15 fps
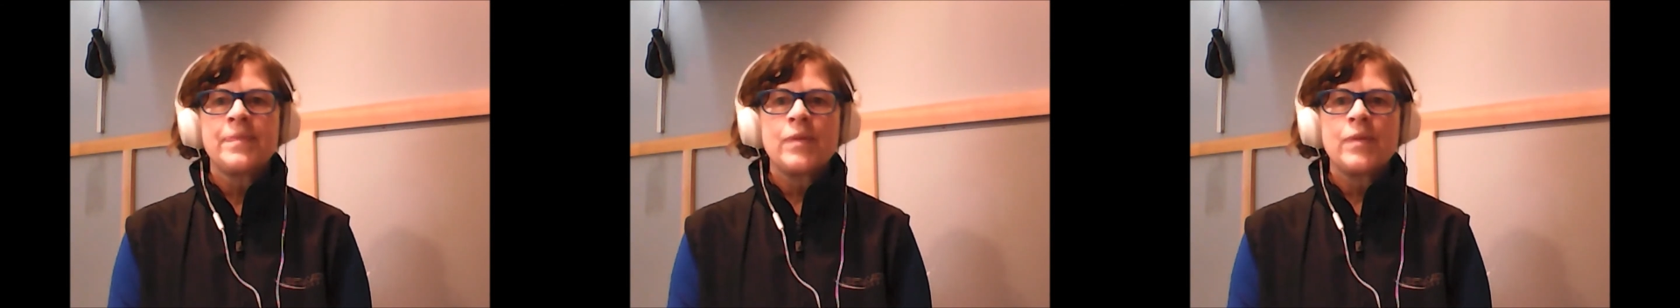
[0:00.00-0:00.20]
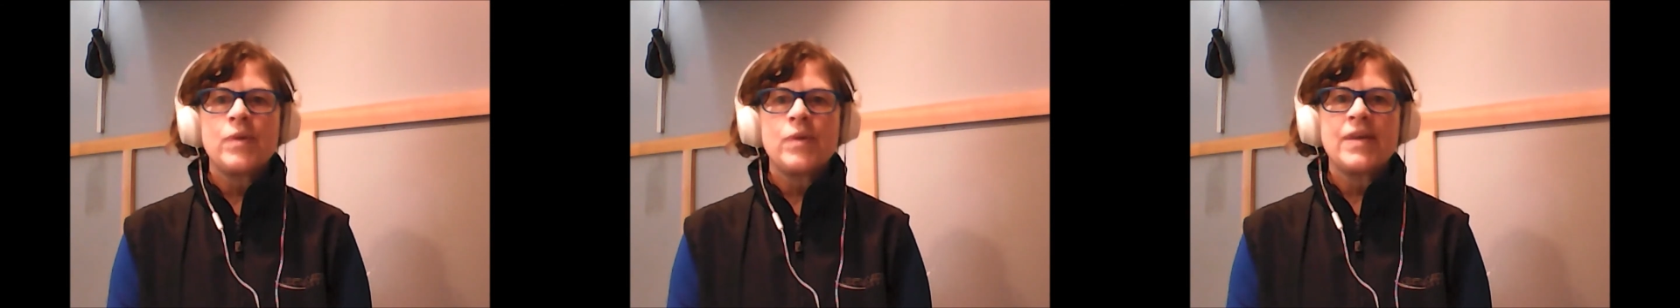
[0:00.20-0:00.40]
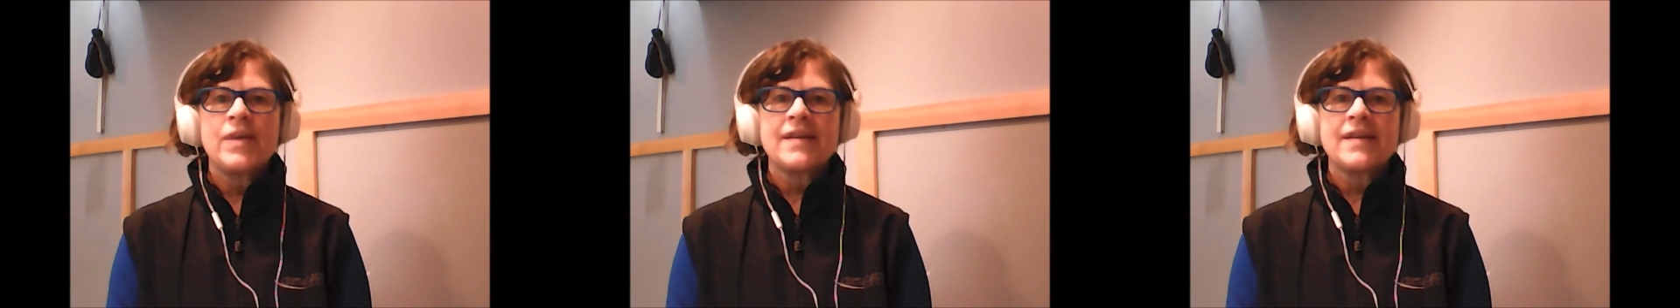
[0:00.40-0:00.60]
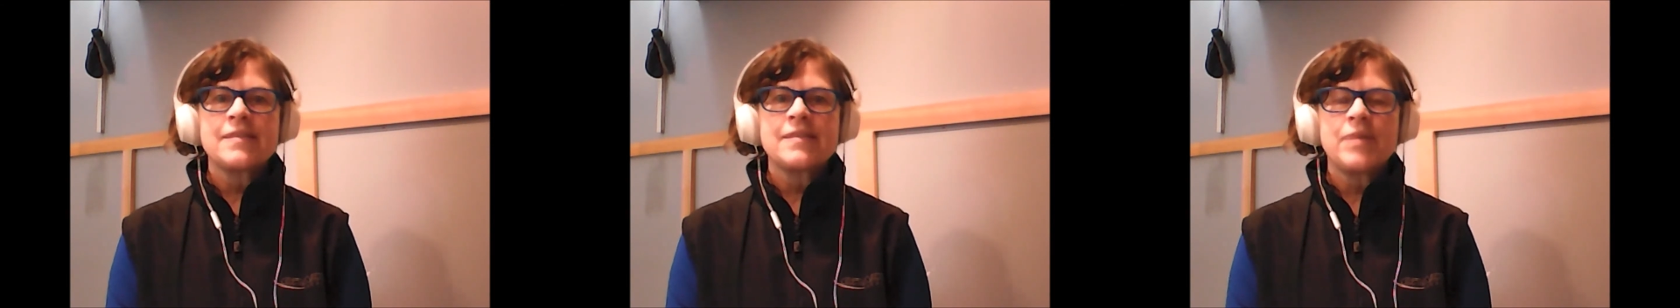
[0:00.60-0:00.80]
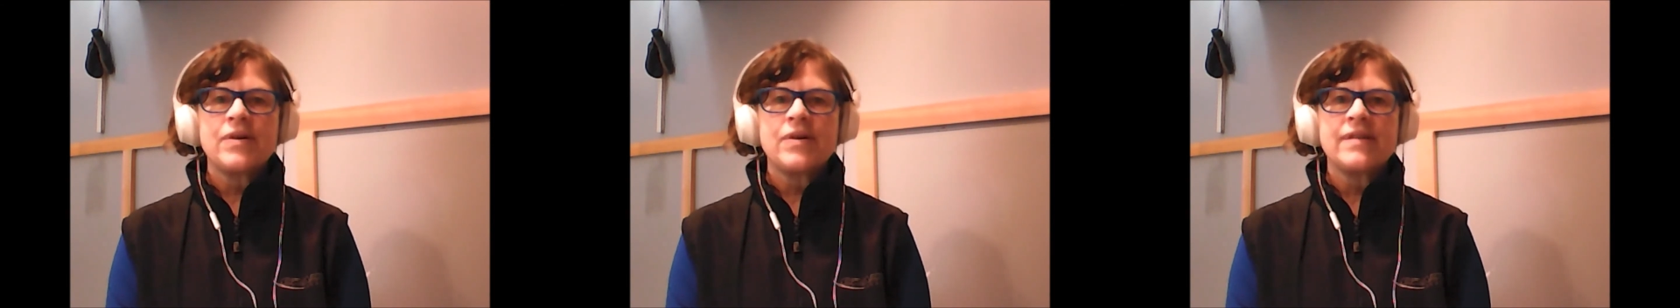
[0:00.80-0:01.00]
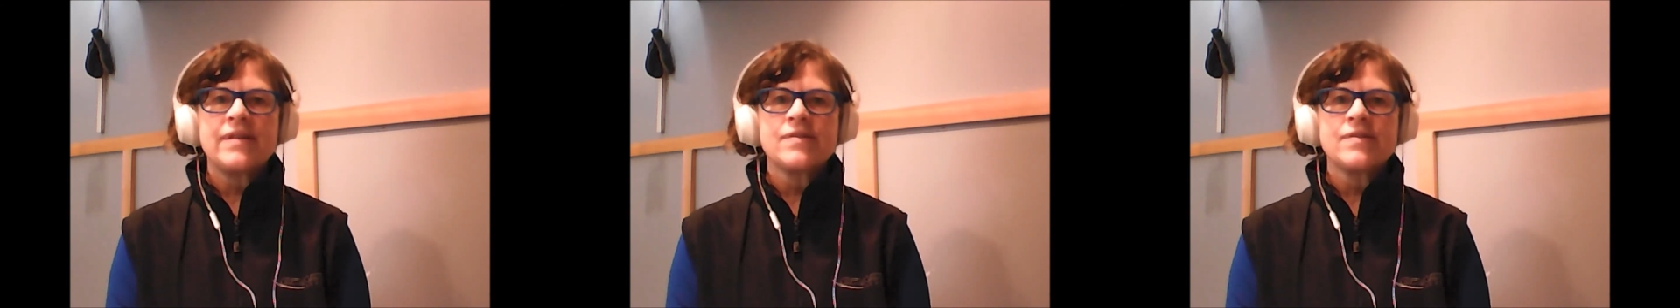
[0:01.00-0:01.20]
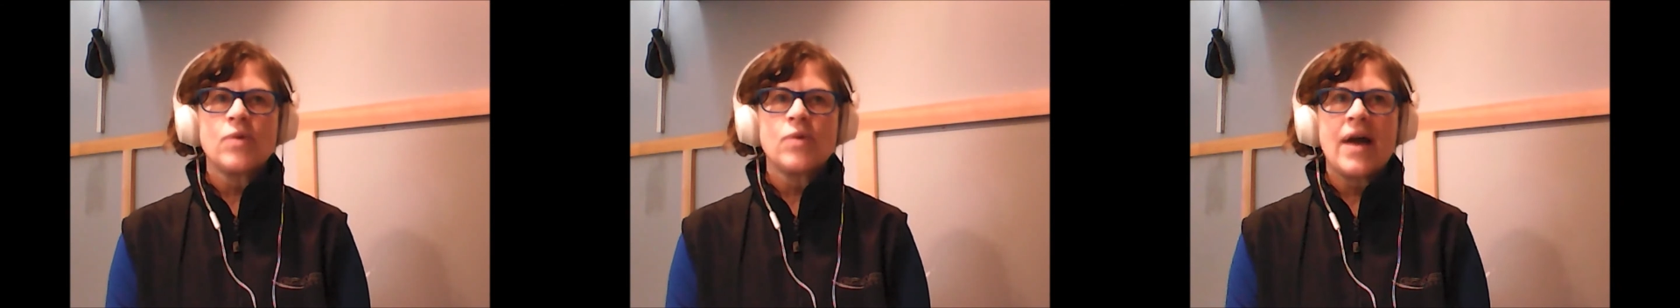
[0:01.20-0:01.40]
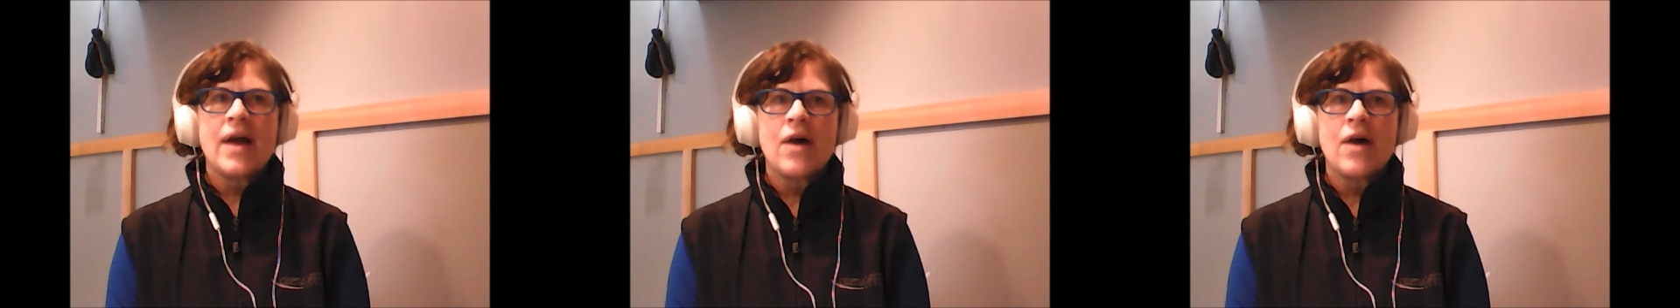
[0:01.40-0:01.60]
we would experience or
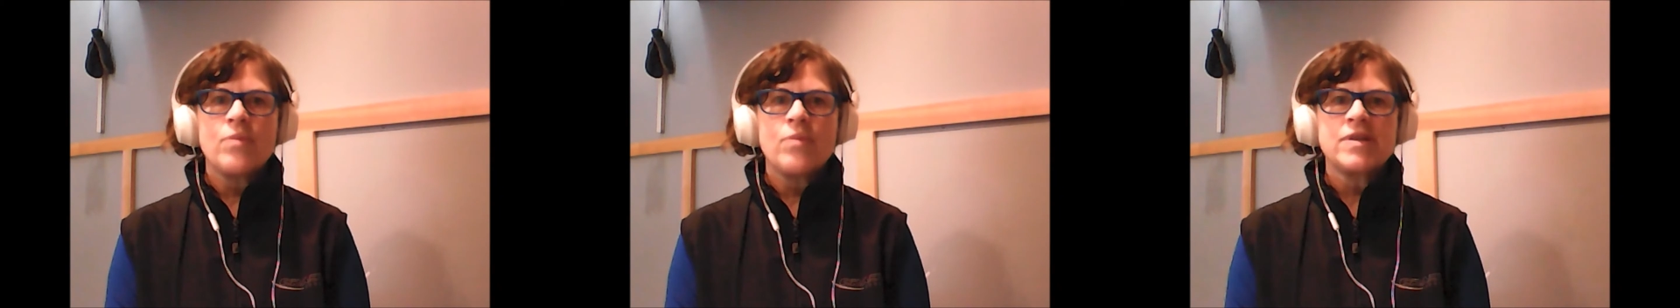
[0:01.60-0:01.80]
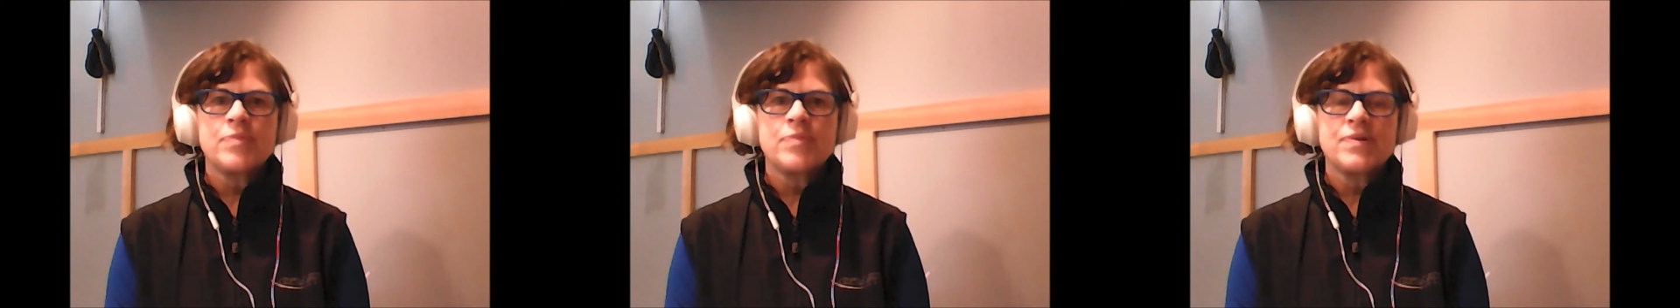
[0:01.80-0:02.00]
how much